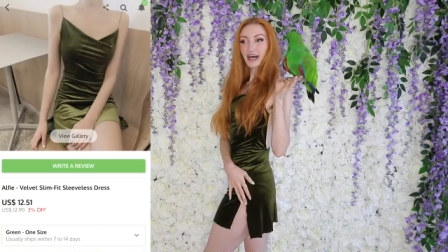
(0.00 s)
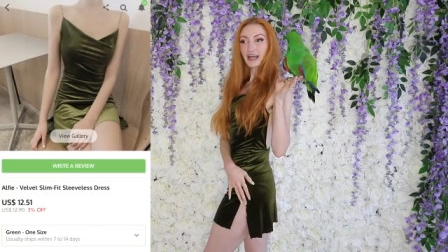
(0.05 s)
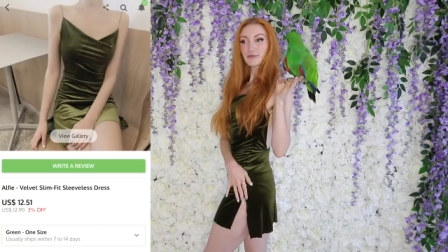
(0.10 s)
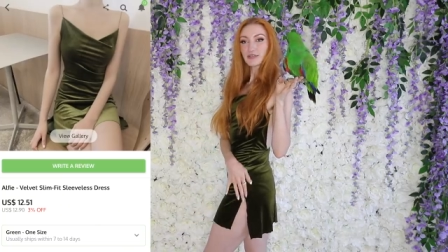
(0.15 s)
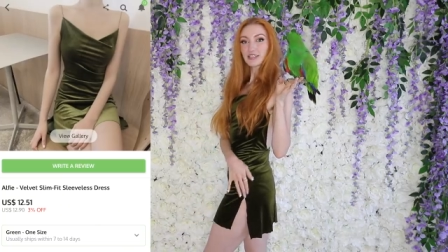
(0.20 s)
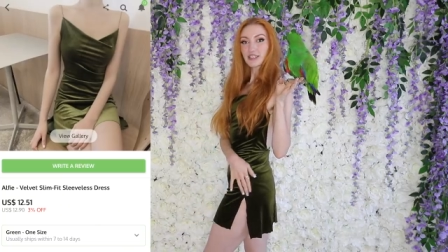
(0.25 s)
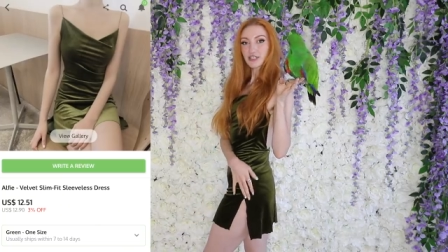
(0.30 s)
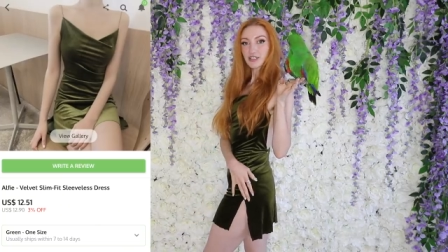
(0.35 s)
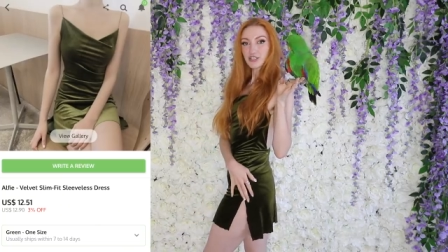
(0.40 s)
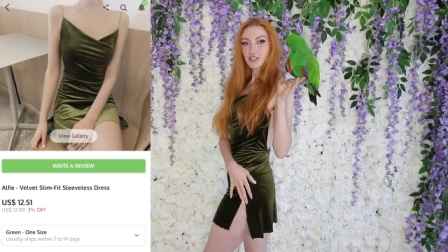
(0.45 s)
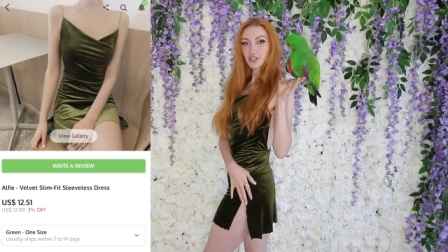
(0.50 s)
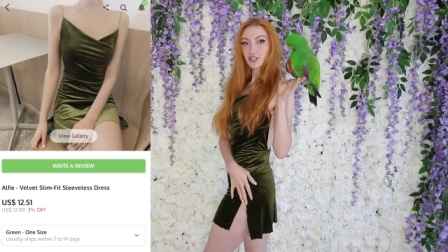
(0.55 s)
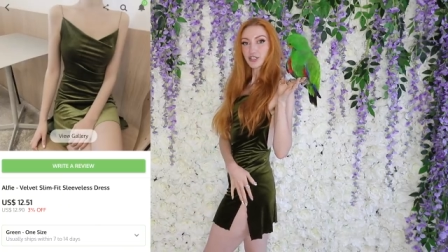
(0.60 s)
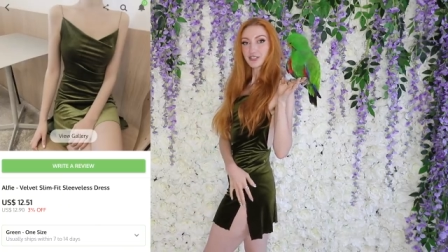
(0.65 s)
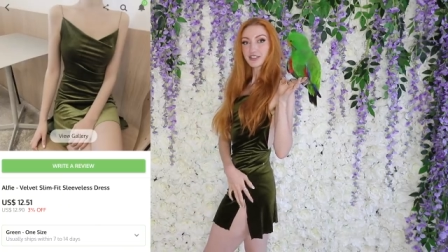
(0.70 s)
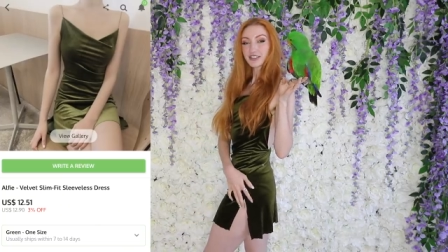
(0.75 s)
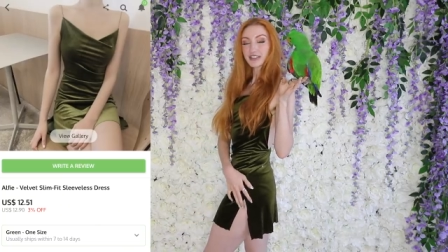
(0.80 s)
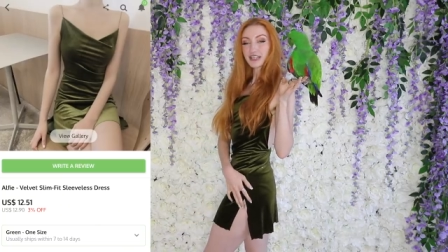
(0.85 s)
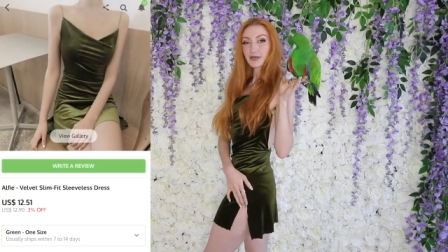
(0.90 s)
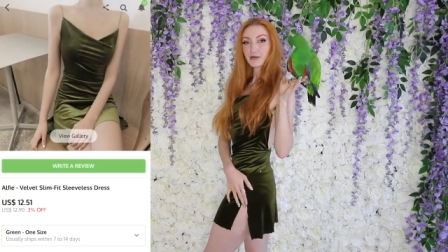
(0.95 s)
I was
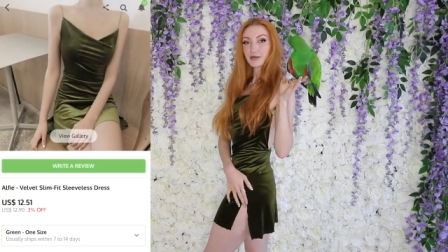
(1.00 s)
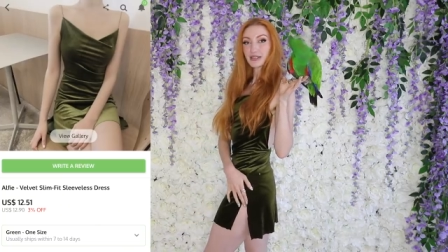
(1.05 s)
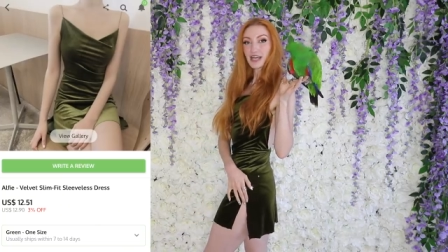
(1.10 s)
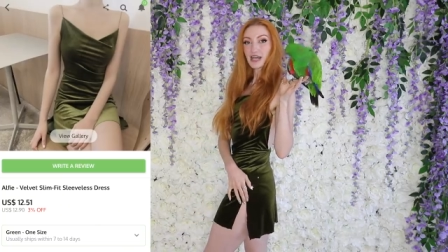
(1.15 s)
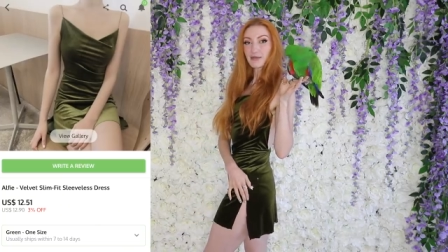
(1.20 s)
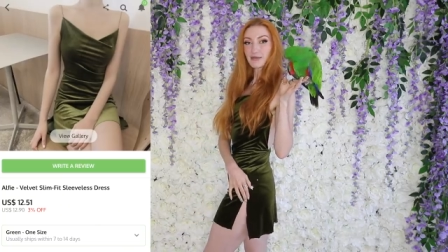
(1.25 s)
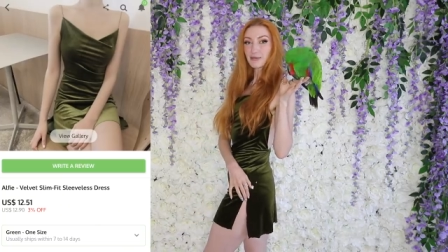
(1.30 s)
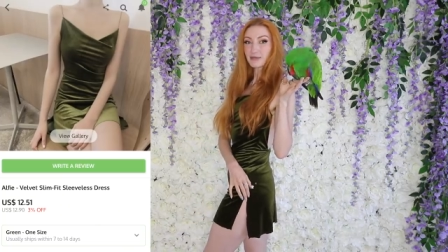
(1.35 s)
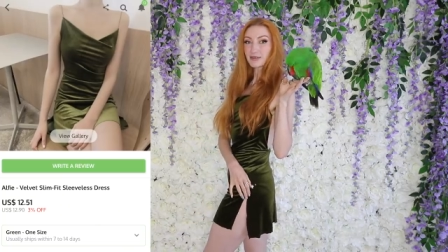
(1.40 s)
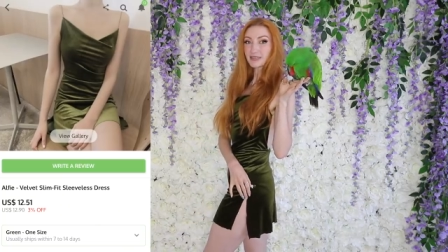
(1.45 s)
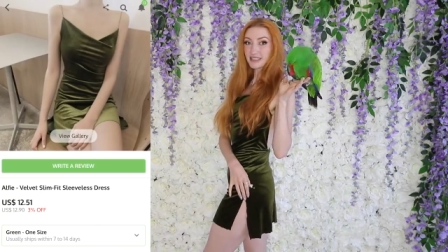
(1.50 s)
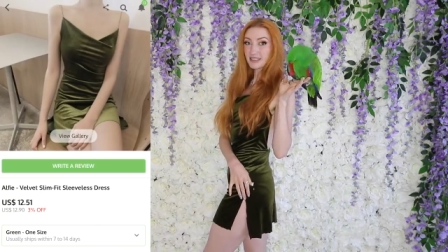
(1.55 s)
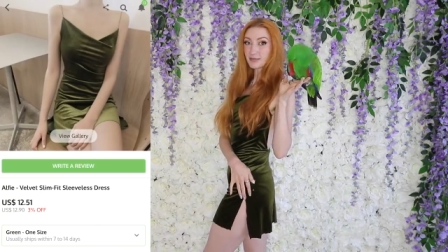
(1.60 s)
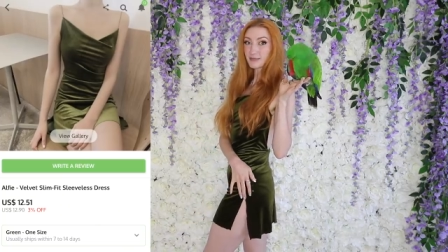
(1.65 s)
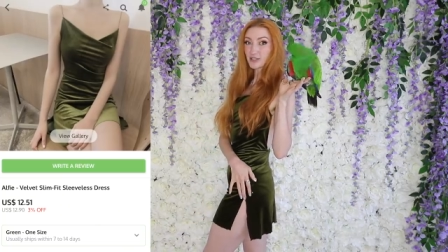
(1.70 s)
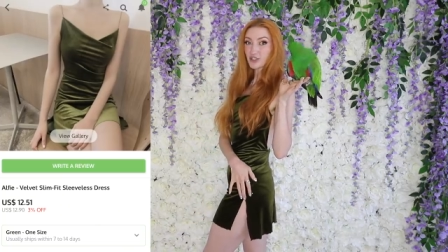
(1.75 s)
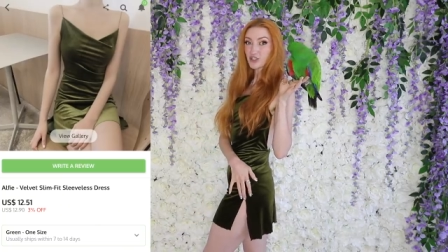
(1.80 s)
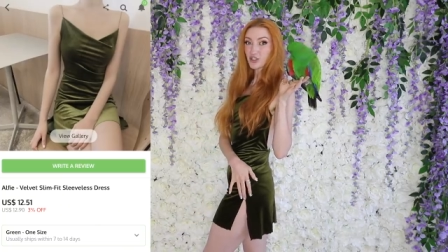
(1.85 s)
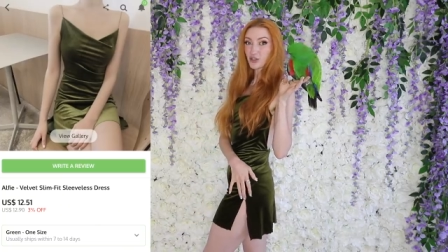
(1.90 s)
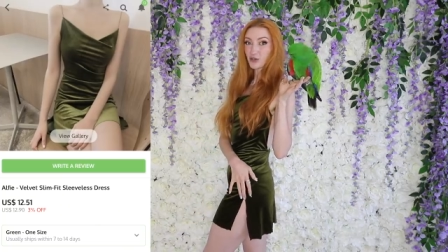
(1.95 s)
concerned that they would come up a little
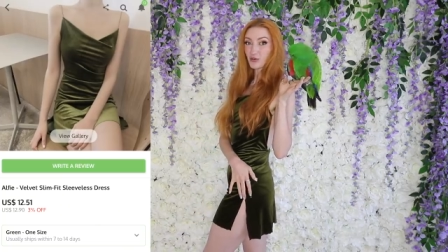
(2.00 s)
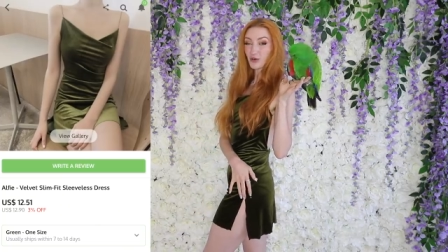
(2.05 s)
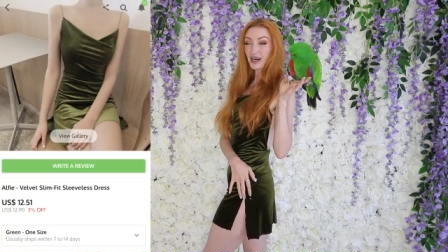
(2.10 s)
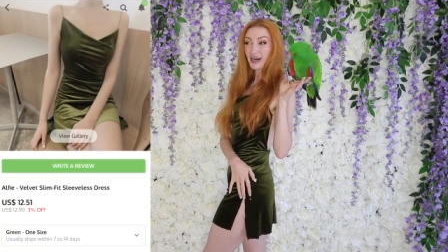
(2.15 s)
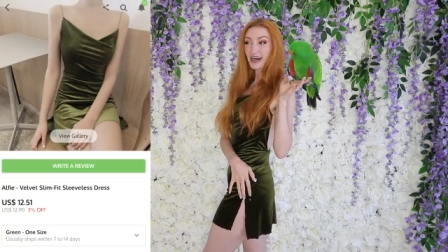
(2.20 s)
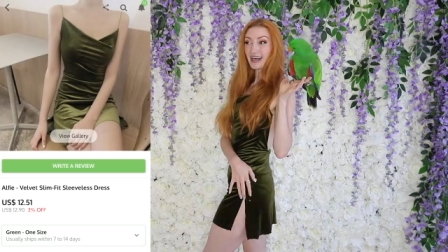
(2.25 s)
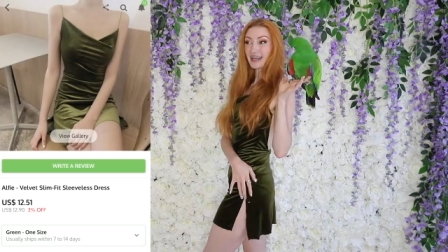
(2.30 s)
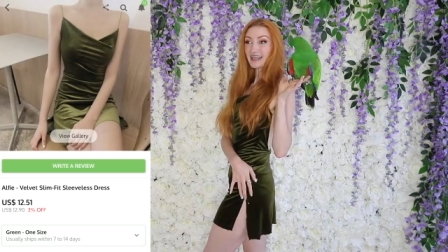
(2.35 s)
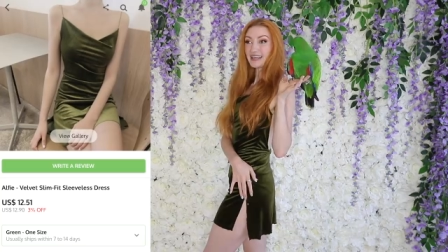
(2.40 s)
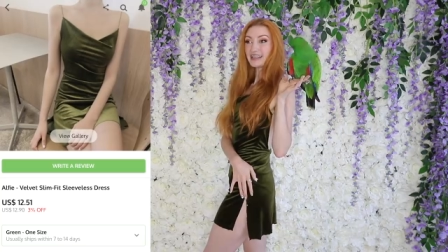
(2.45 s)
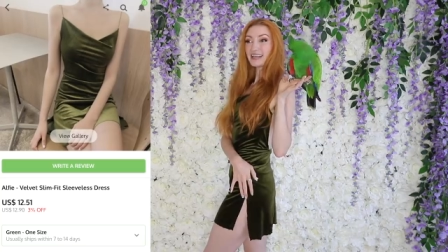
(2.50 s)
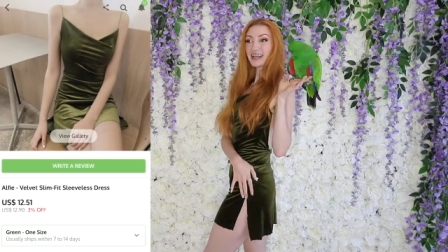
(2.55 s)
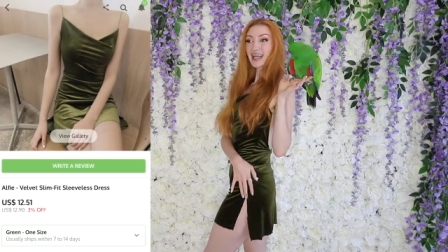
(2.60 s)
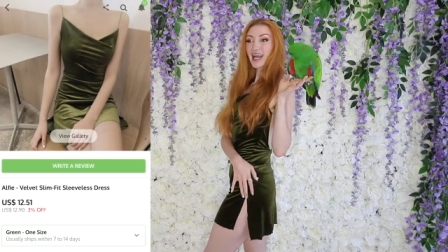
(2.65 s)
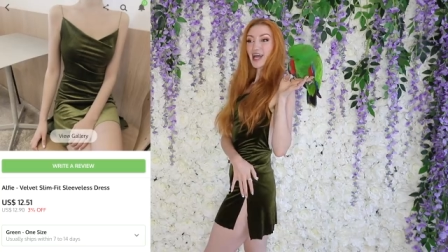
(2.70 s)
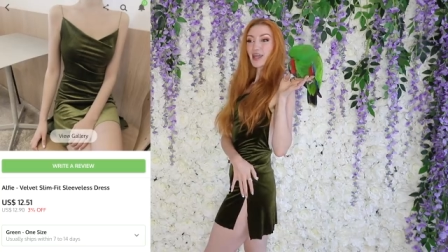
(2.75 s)
bit too high.